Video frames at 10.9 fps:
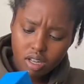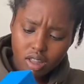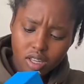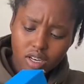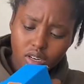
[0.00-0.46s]

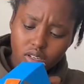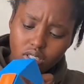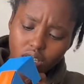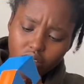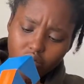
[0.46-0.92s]
They did not
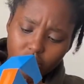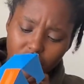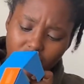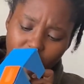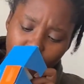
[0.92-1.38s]
give me
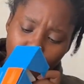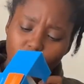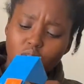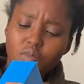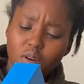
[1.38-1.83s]
earphones.
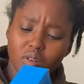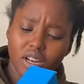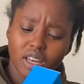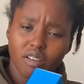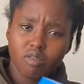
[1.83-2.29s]
Roma kuna
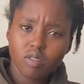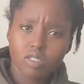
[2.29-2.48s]
earphones.